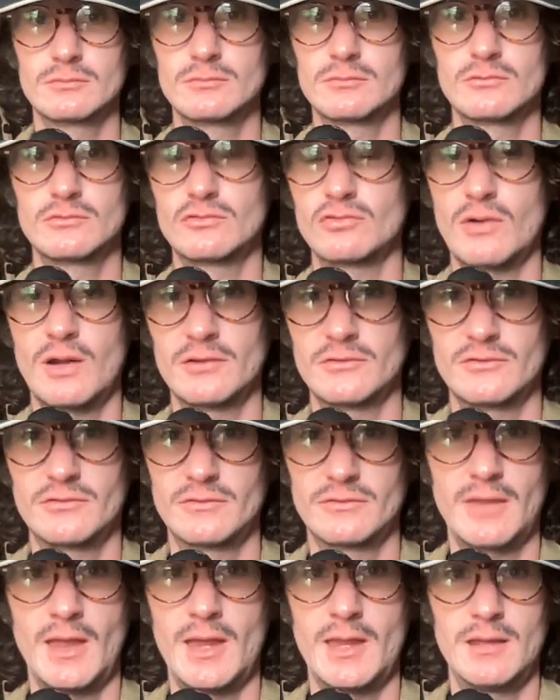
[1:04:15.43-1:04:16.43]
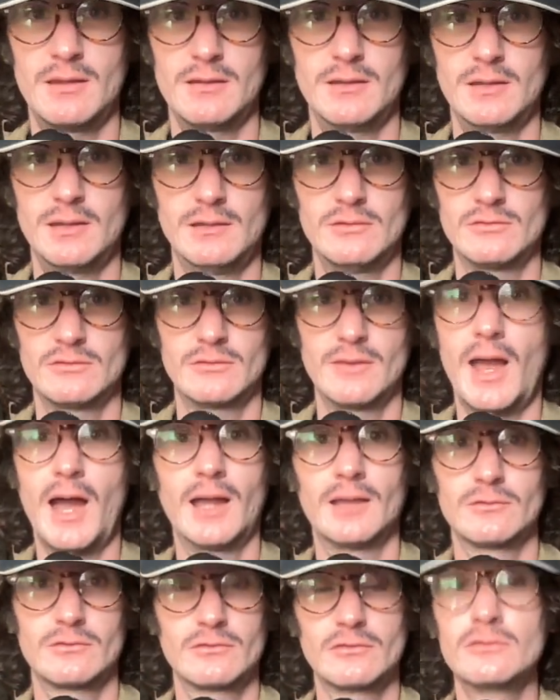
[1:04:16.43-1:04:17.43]
trust that he's
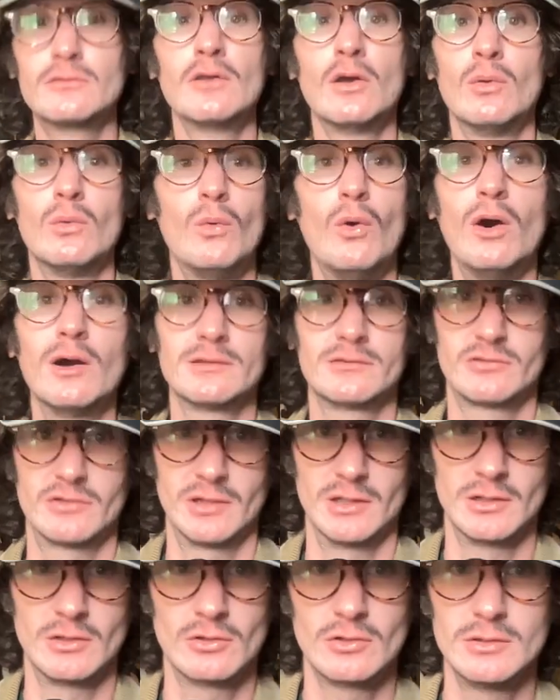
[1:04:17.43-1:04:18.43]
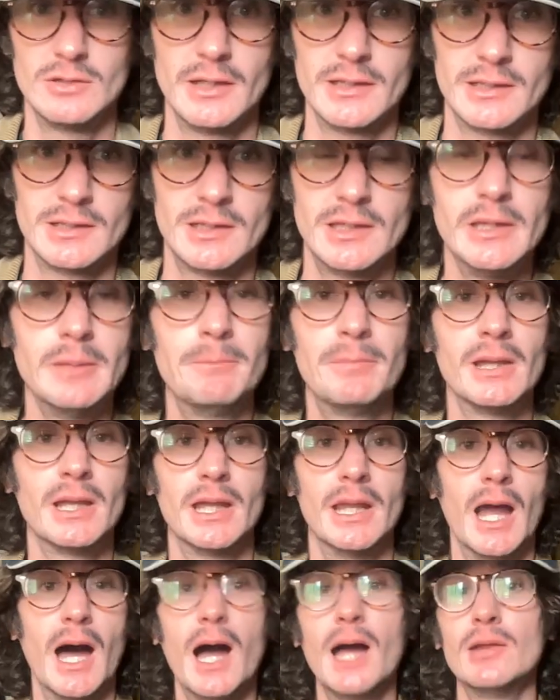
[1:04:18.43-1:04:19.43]
not still watching or like keeping an
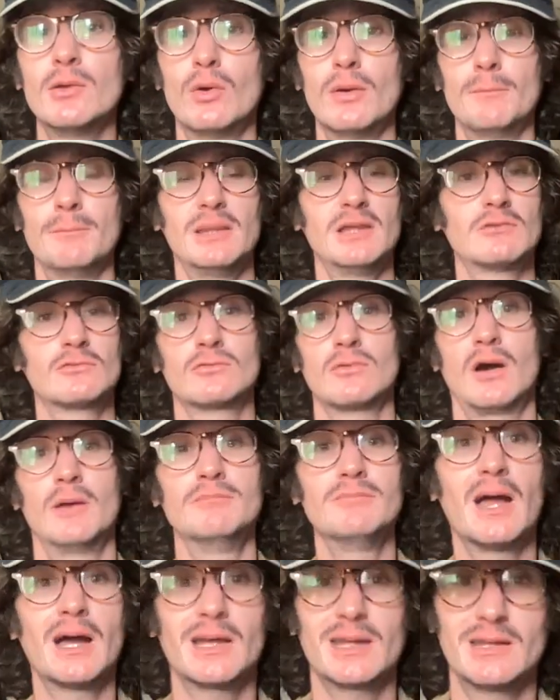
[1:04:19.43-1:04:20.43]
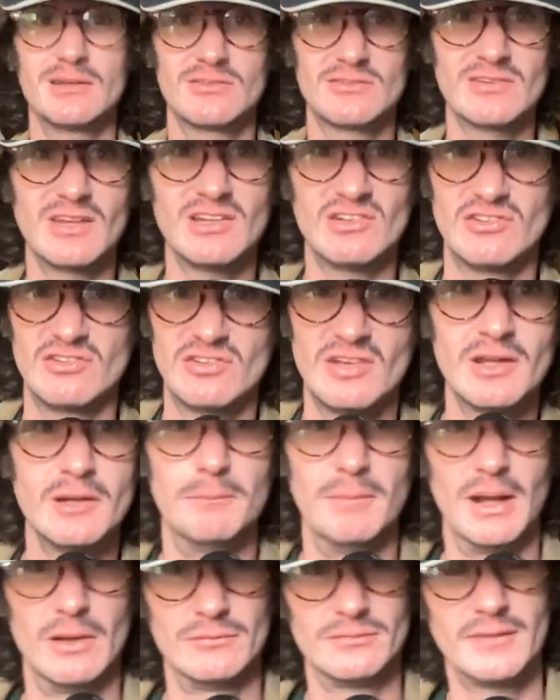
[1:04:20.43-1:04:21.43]
eye on me, so I'm not going to say shit
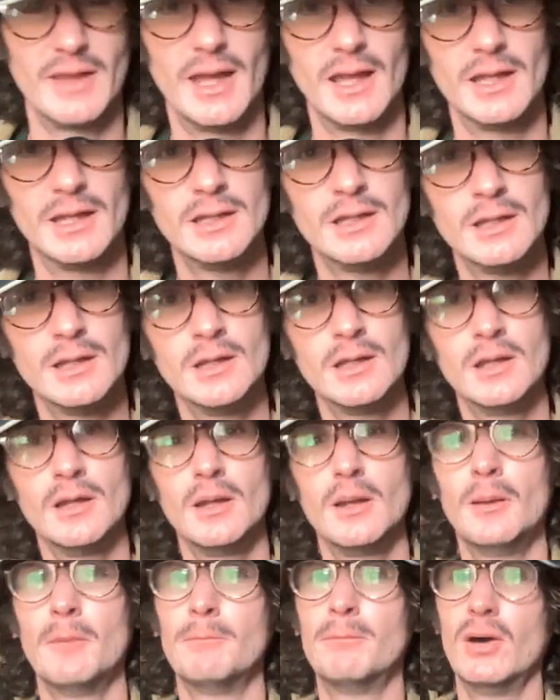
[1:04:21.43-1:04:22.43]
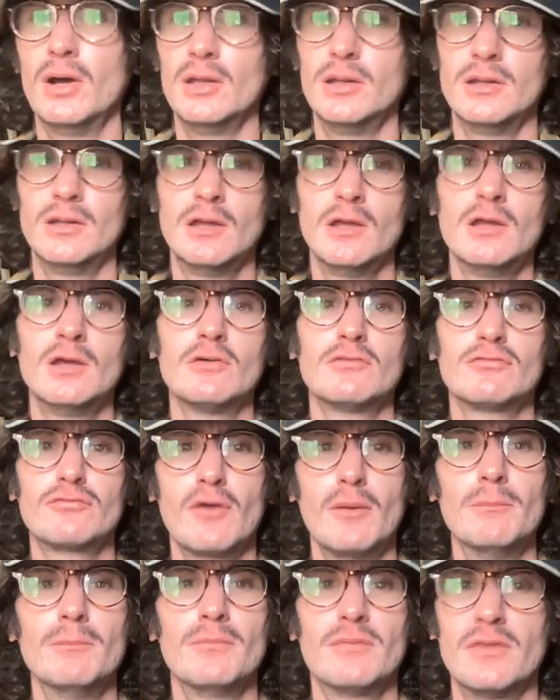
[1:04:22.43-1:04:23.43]
about that. But
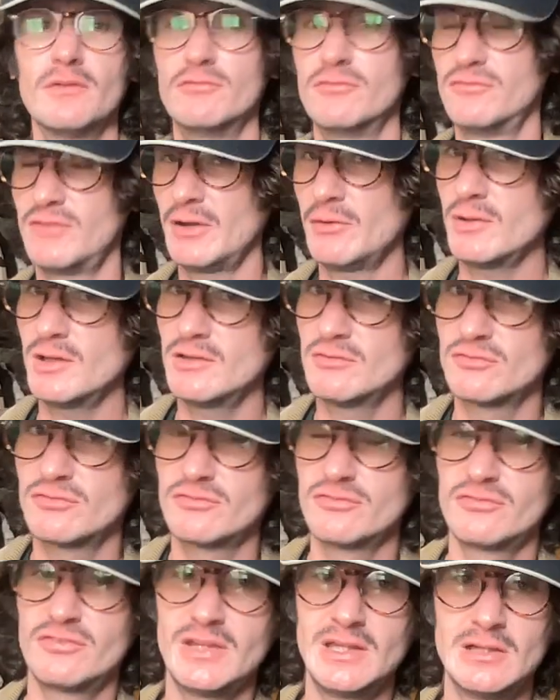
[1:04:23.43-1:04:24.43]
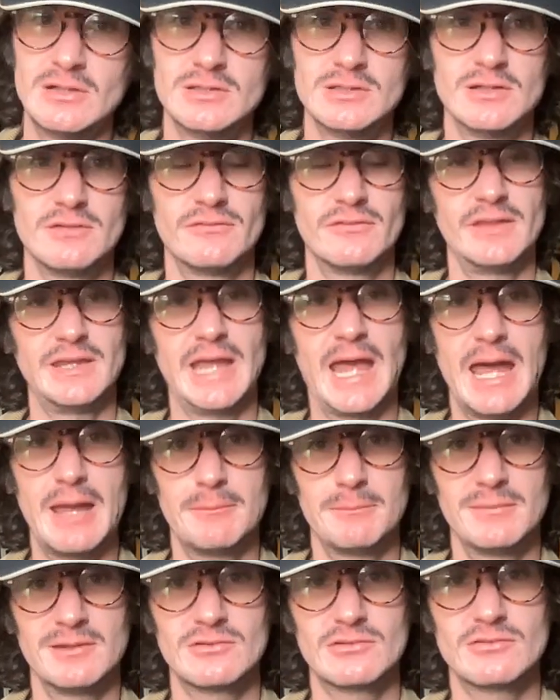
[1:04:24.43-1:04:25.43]
from the very feel of the
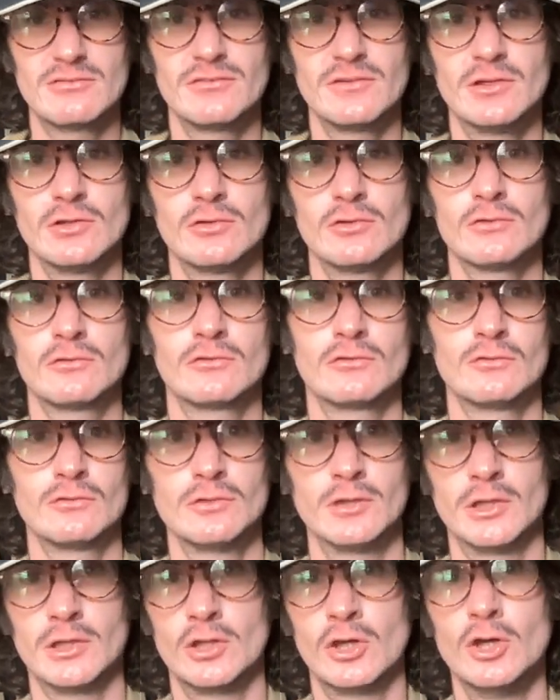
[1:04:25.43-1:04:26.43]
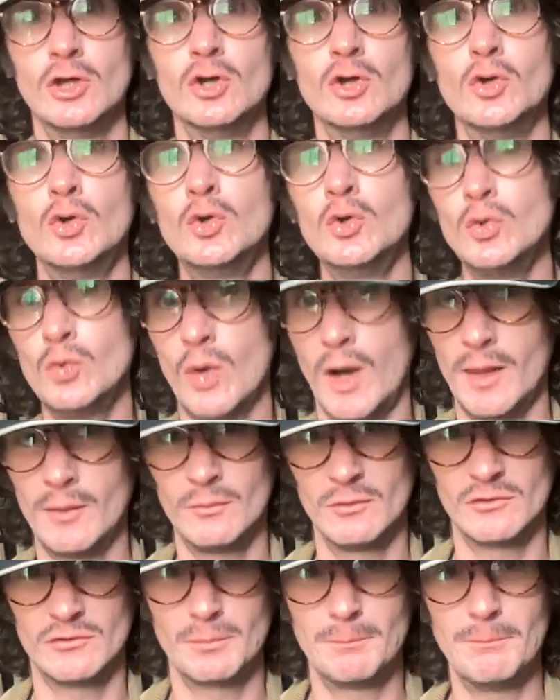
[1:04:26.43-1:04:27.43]
atmosphere to like who I
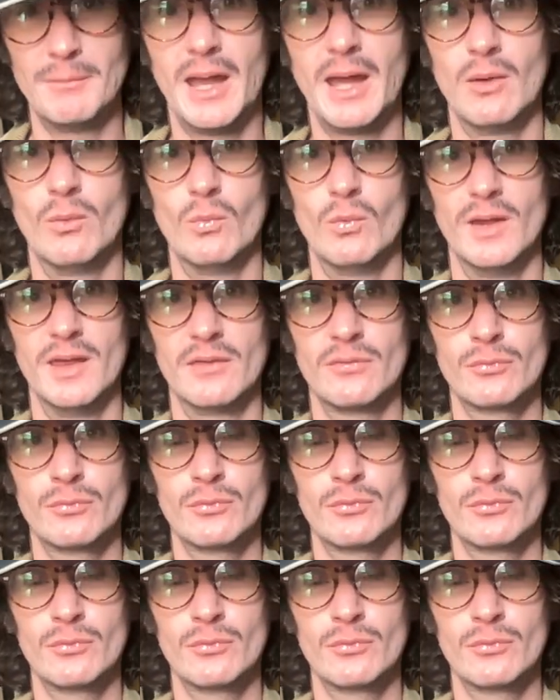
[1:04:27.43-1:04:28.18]
was met with,